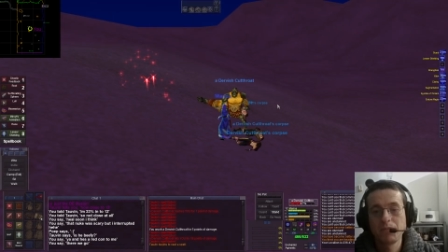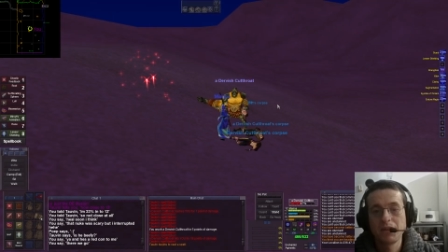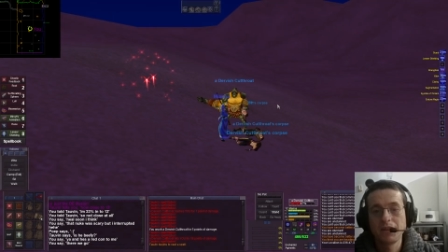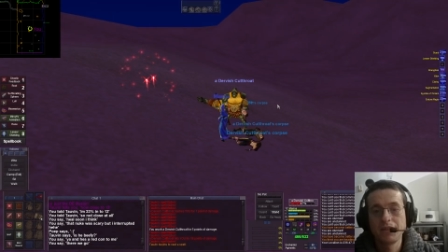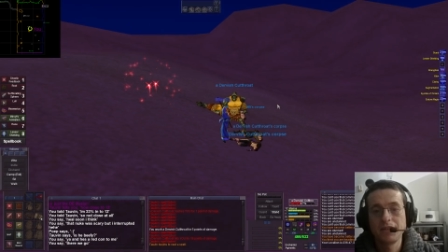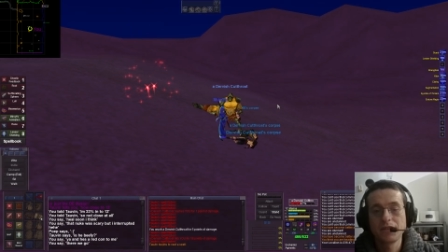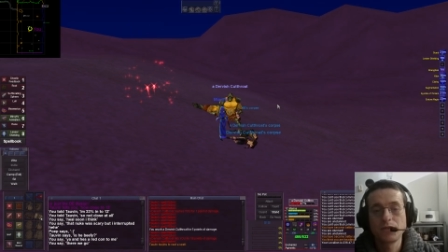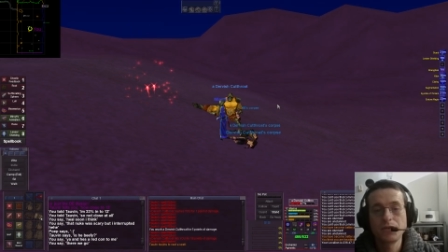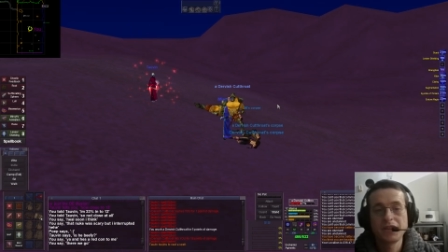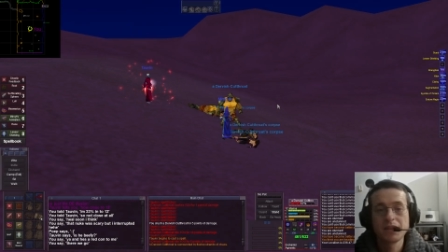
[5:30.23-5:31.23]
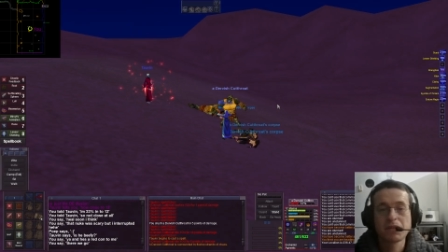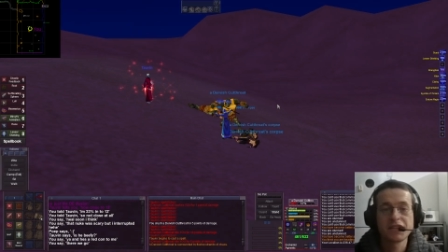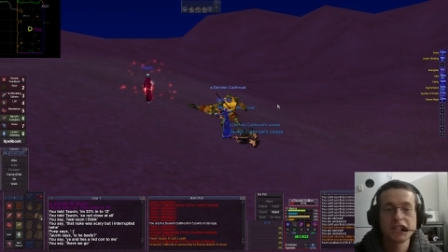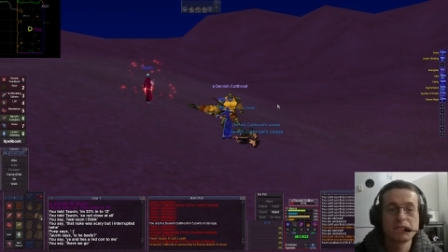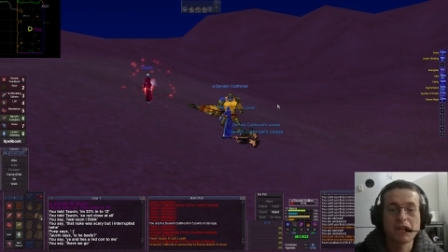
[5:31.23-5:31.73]
But the cool thing
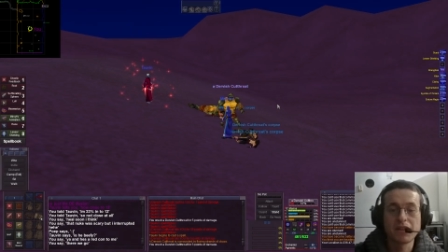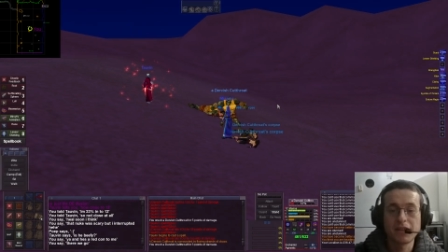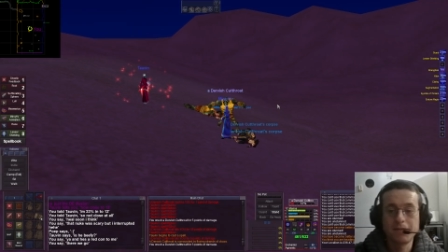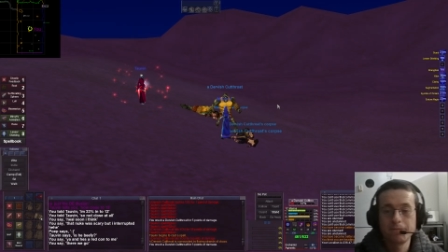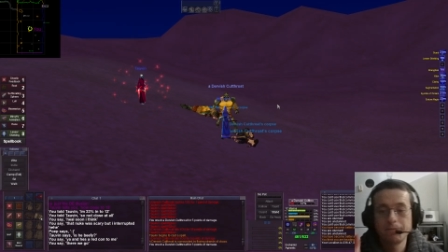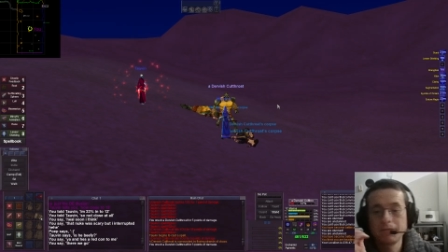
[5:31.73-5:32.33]
about this method